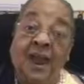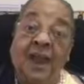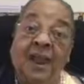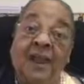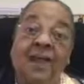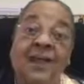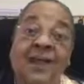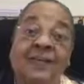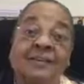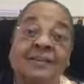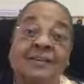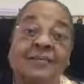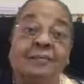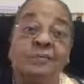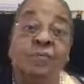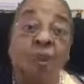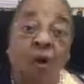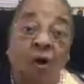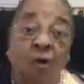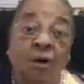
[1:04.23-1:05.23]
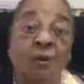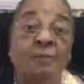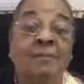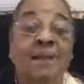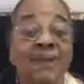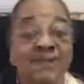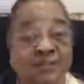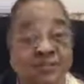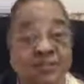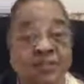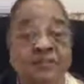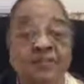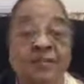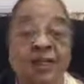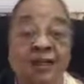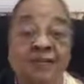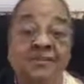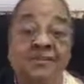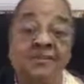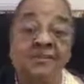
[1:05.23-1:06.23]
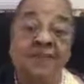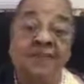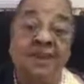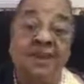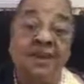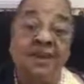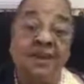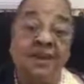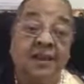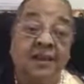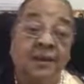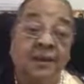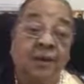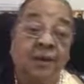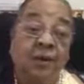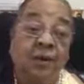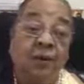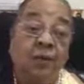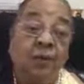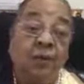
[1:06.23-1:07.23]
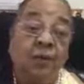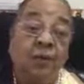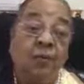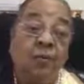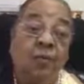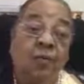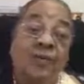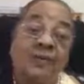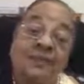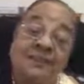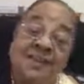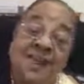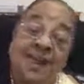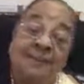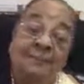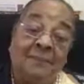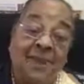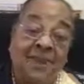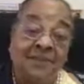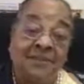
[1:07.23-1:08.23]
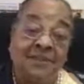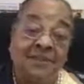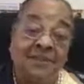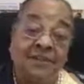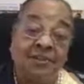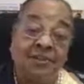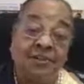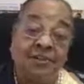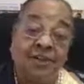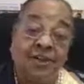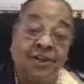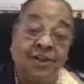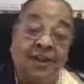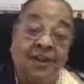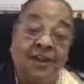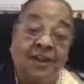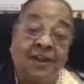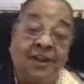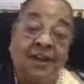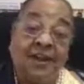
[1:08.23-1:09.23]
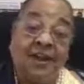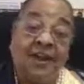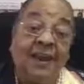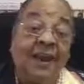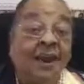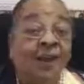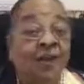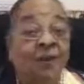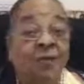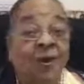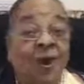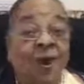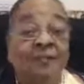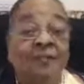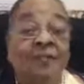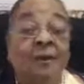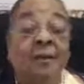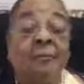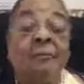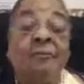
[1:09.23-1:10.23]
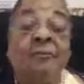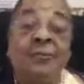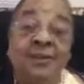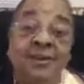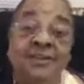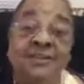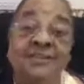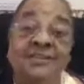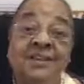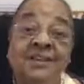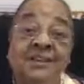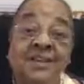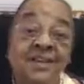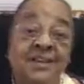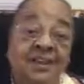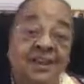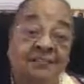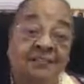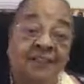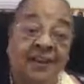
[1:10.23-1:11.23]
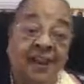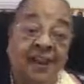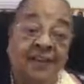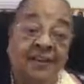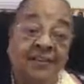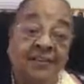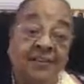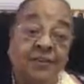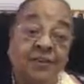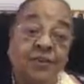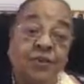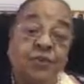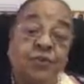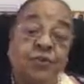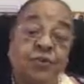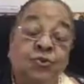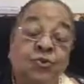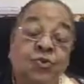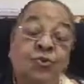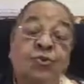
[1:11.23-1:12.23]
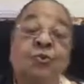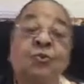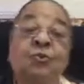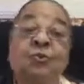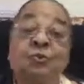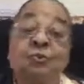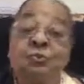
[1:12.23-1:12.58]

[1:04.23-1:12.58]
It has a moral message for us today. What is that message? Here you have a priest and a Levite, two